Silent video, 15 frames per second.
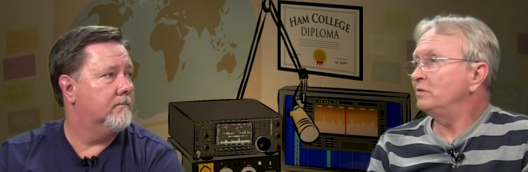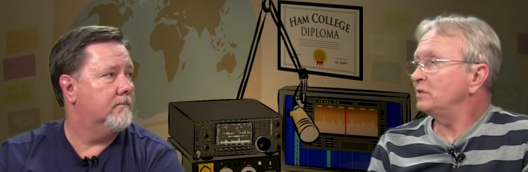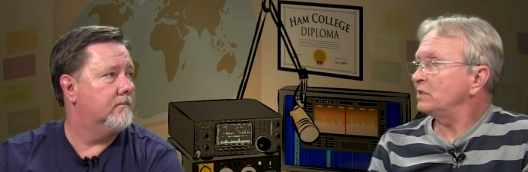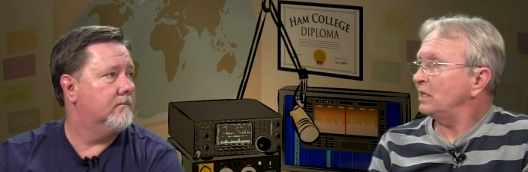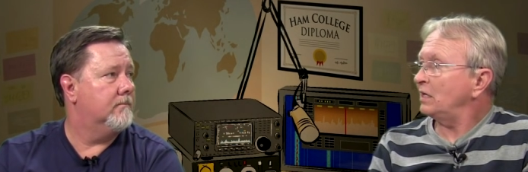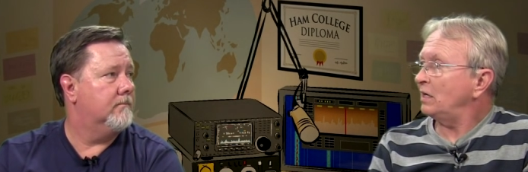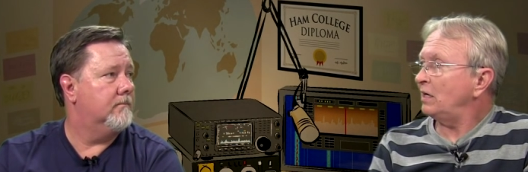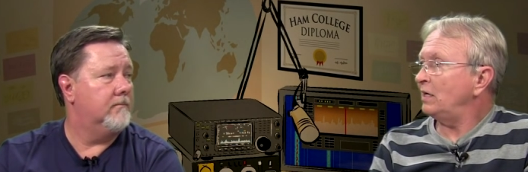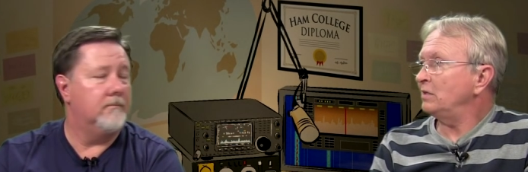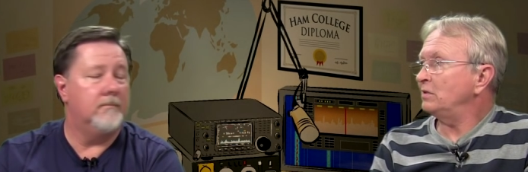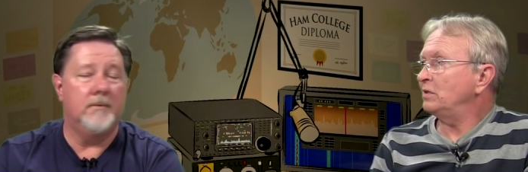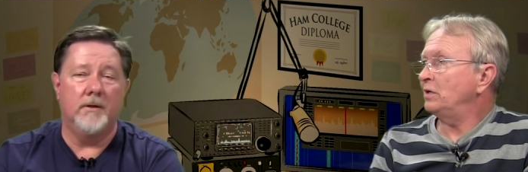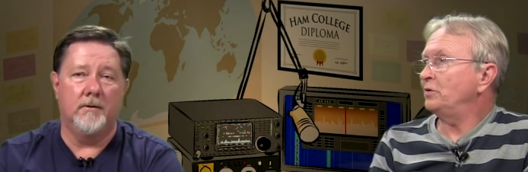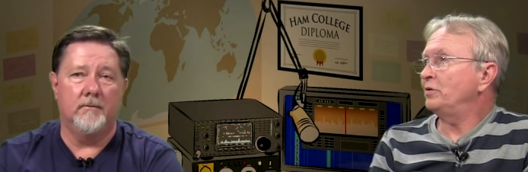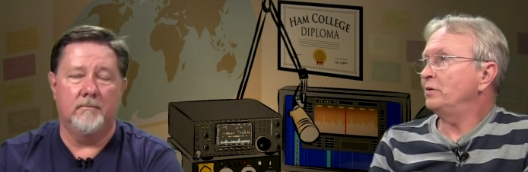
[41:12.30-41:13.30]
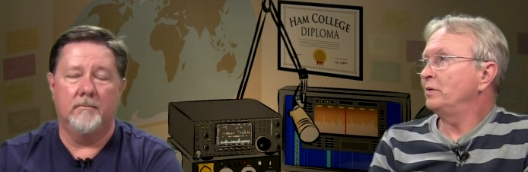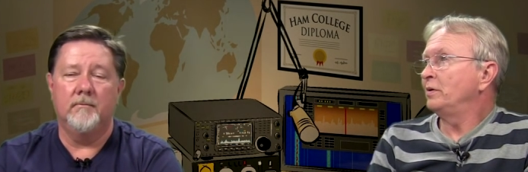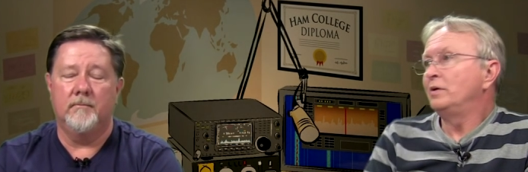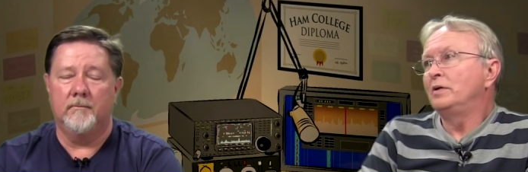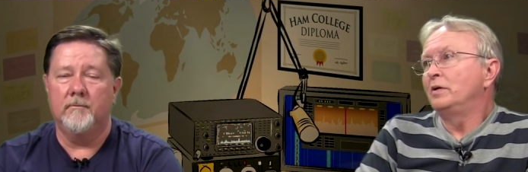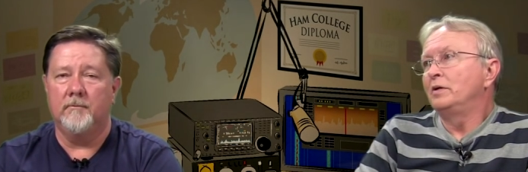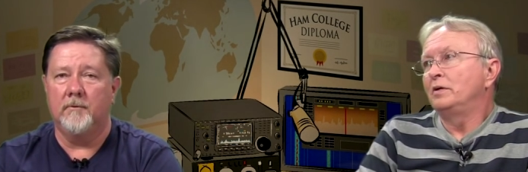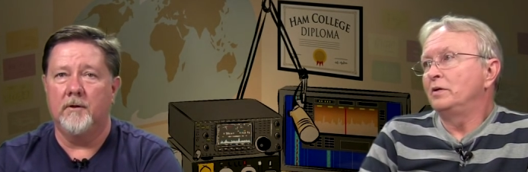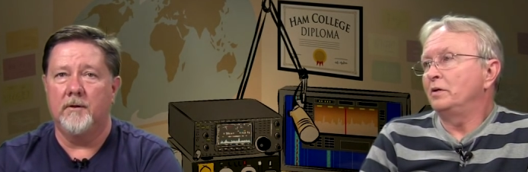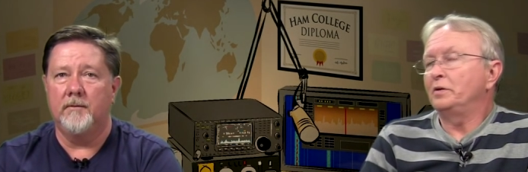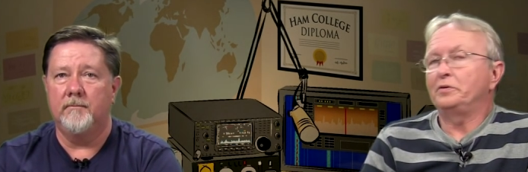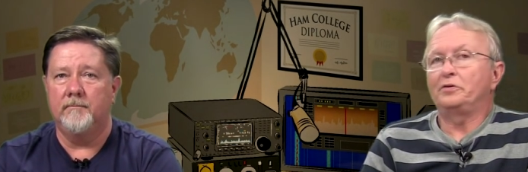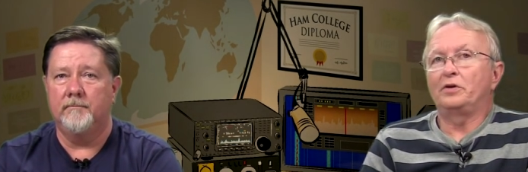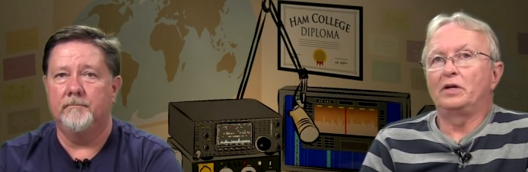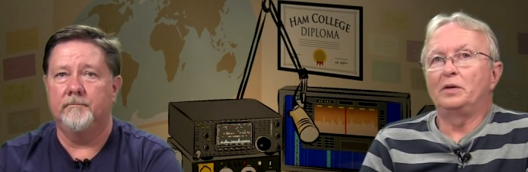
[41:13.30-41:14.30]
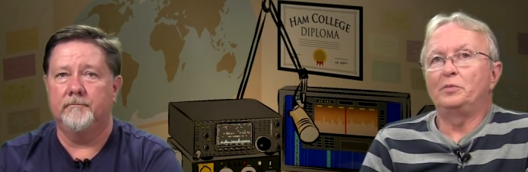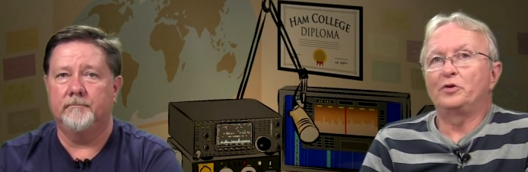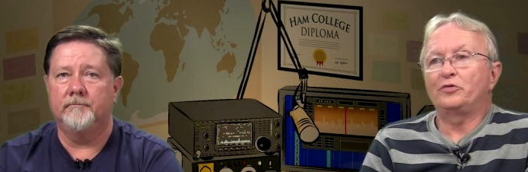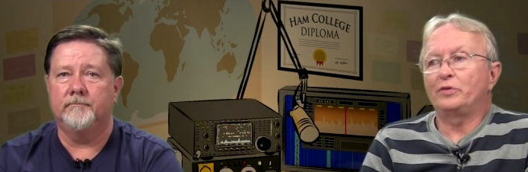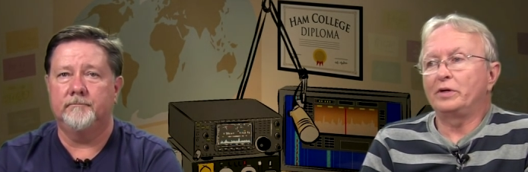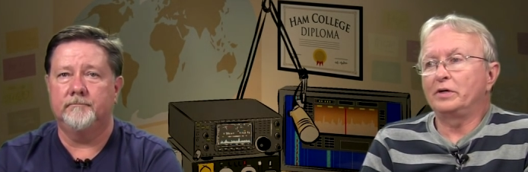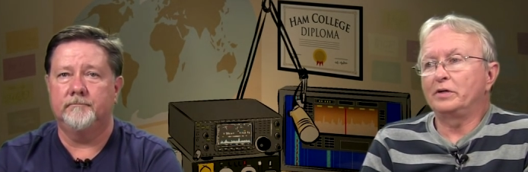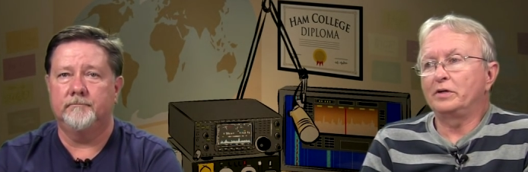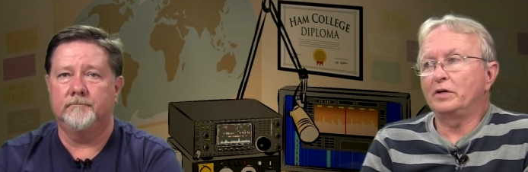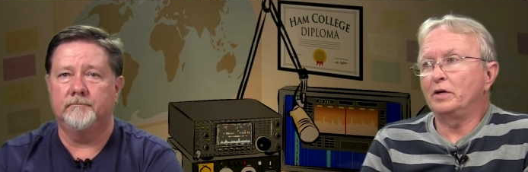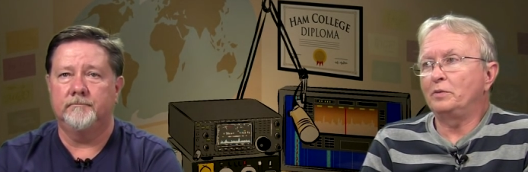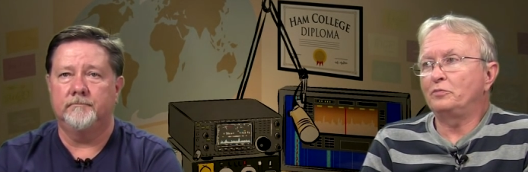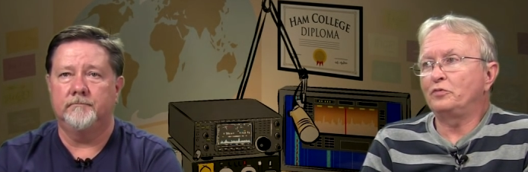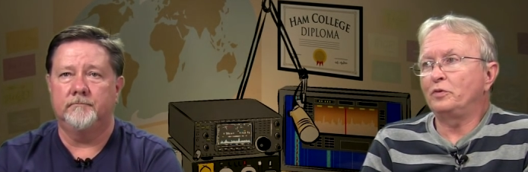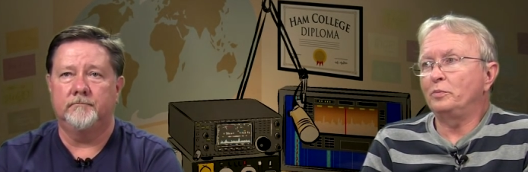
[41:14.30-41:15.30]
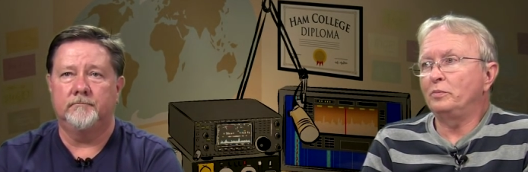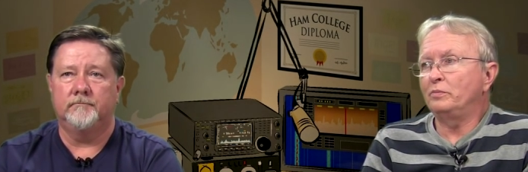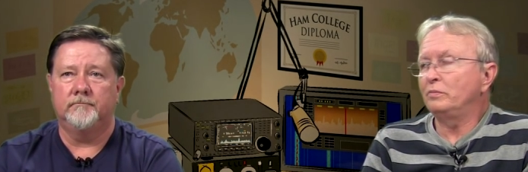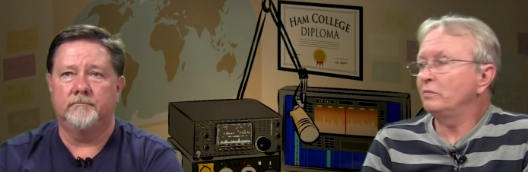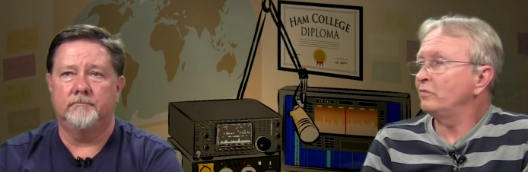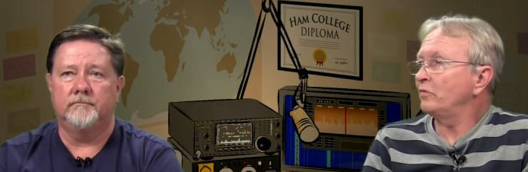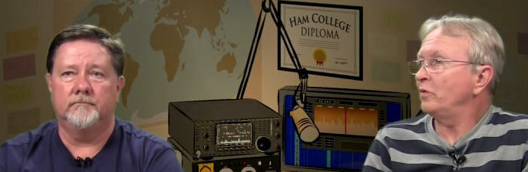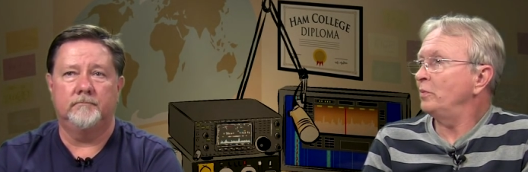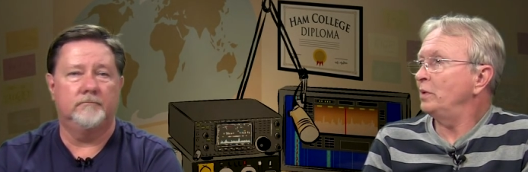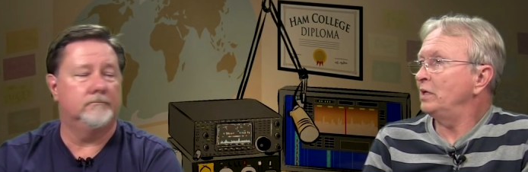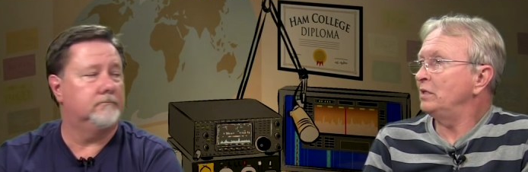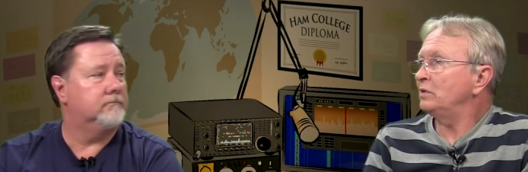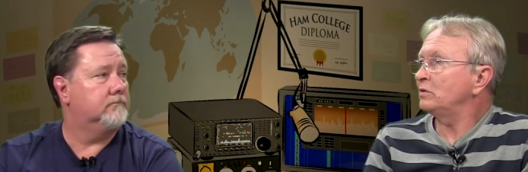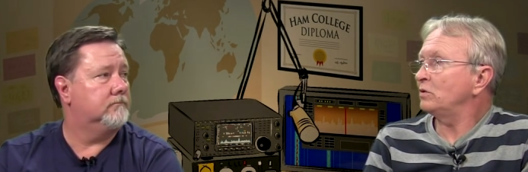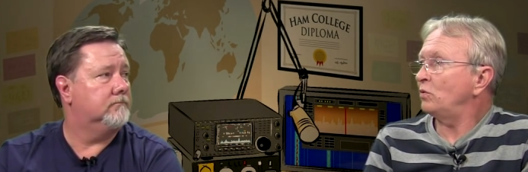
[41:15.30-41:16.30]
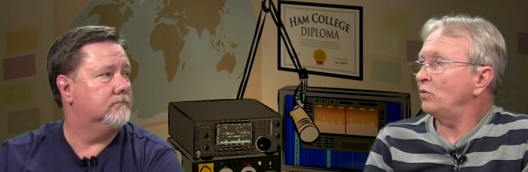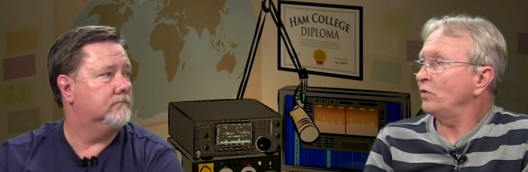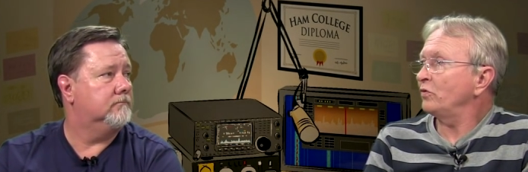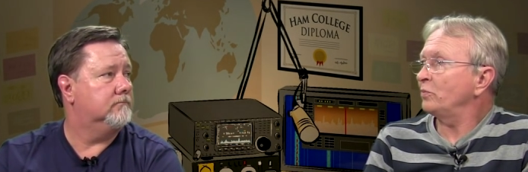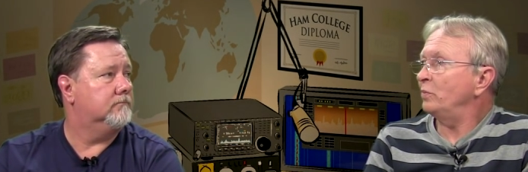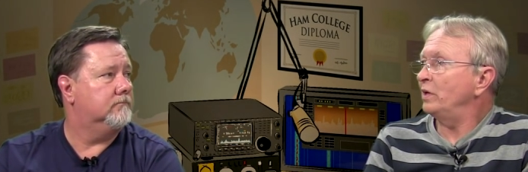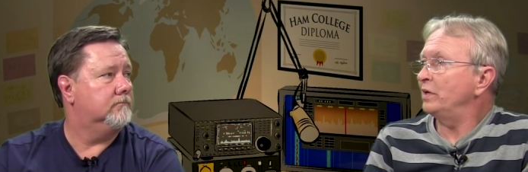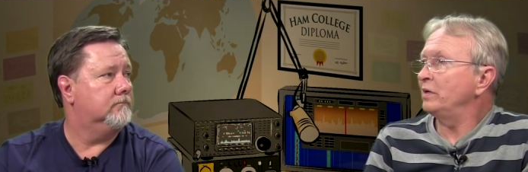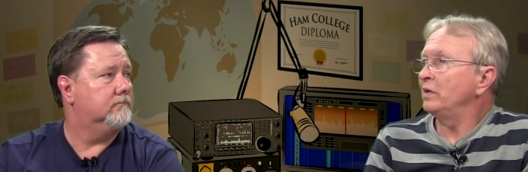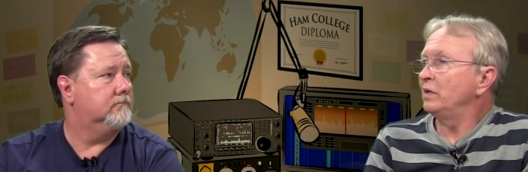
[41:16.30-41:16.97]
Speaker 1: to satellites. Other Right. telemetry could come from from any source, but